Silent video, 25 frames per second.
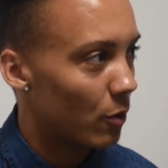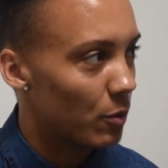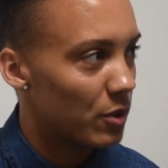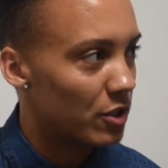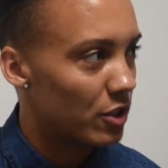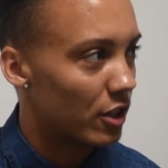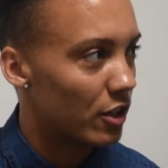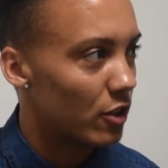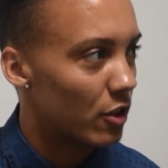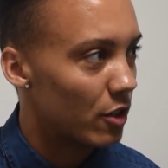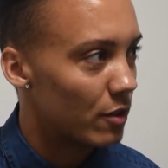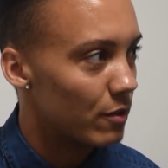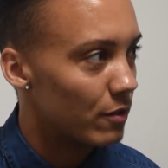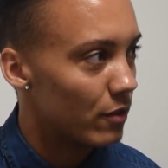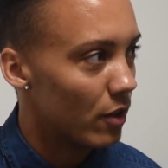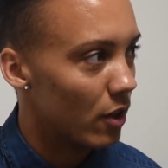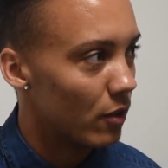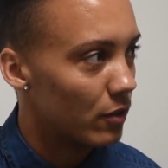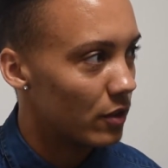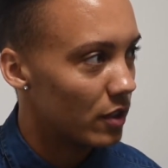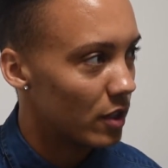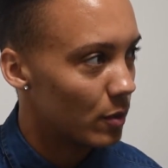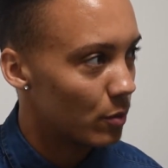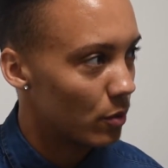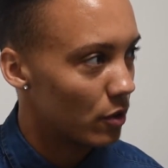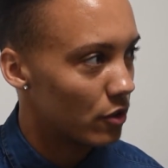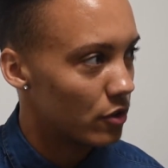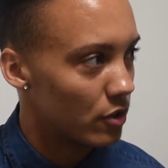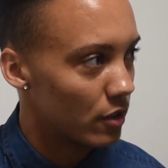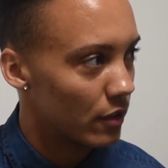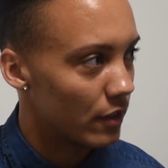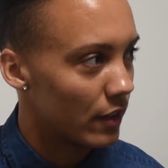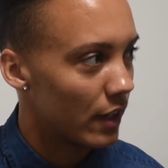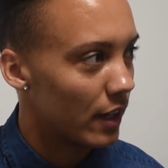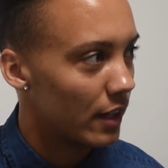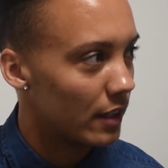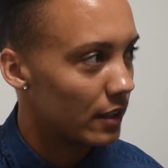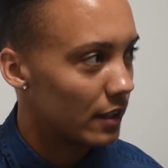I wish I got involved in a
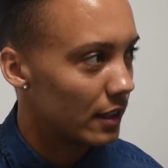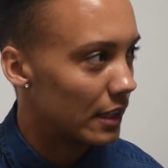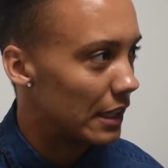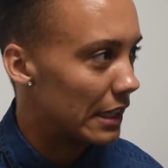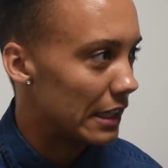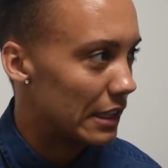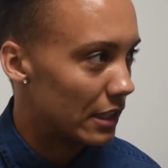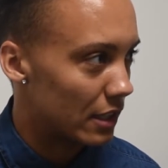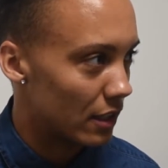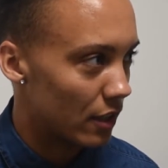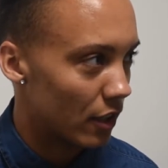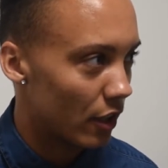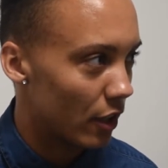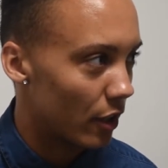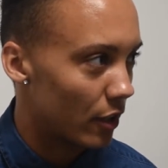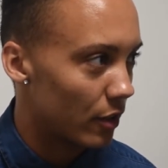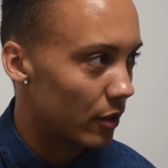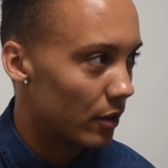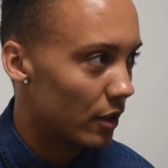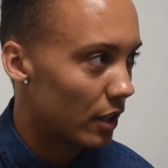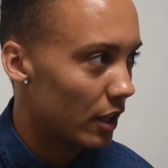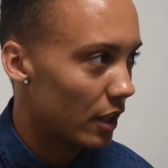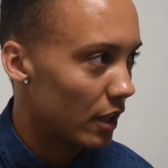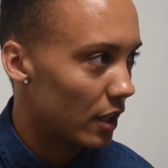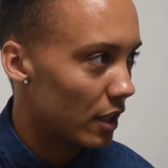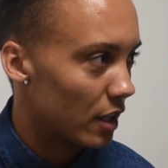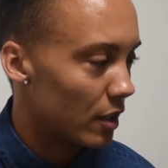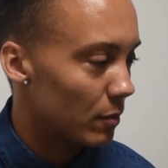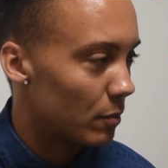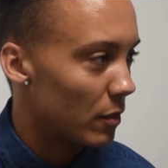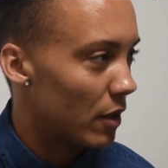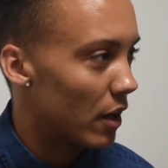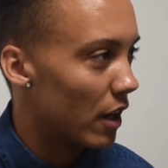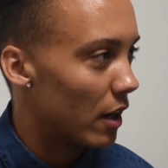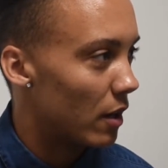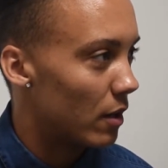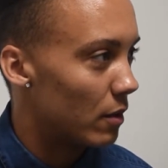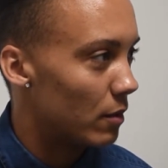project like that years ago,
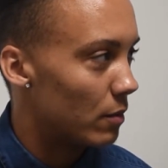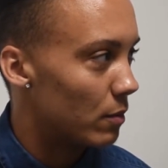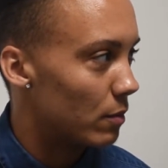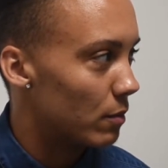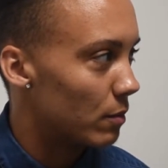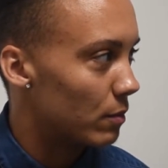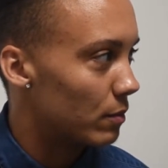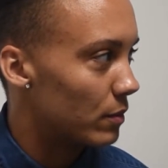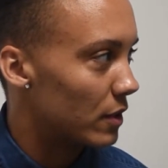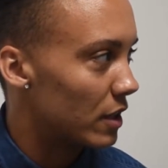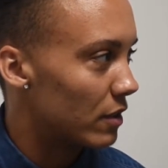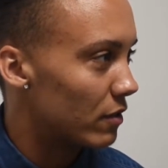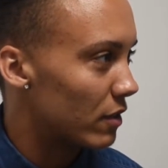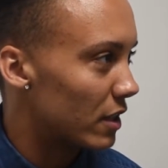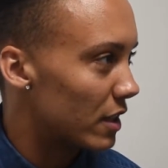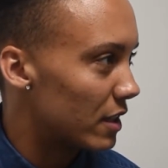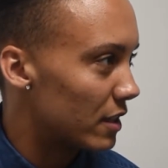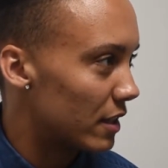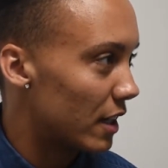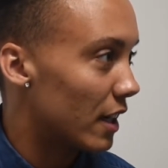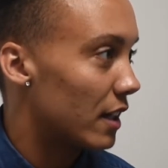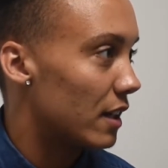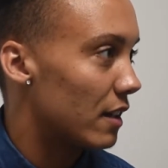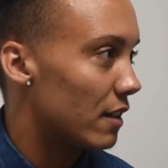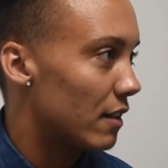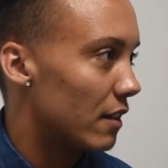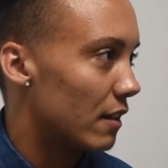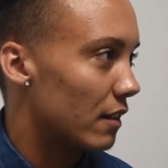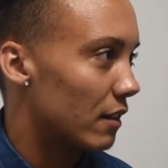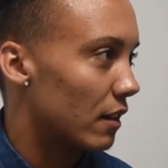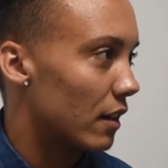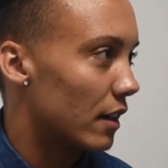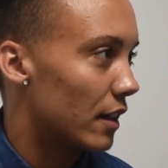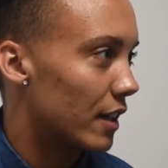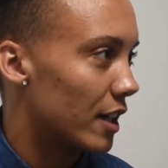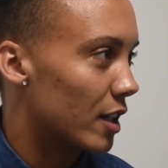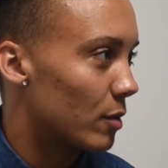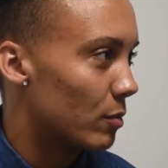but I didn't really see anything
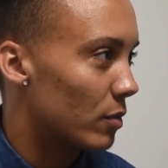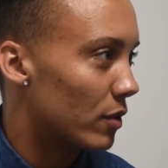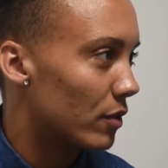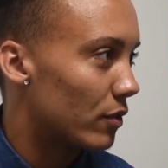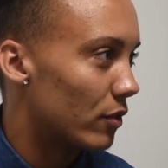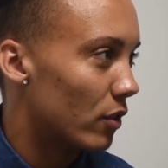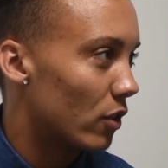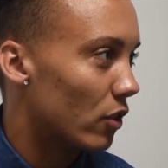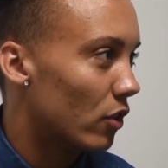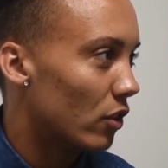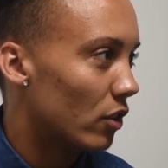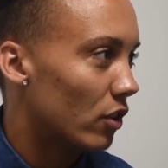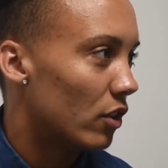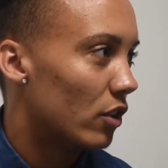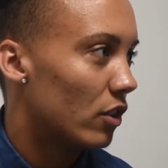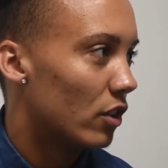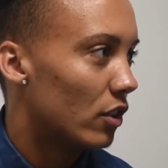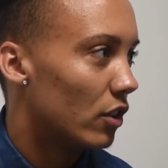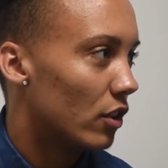like it before.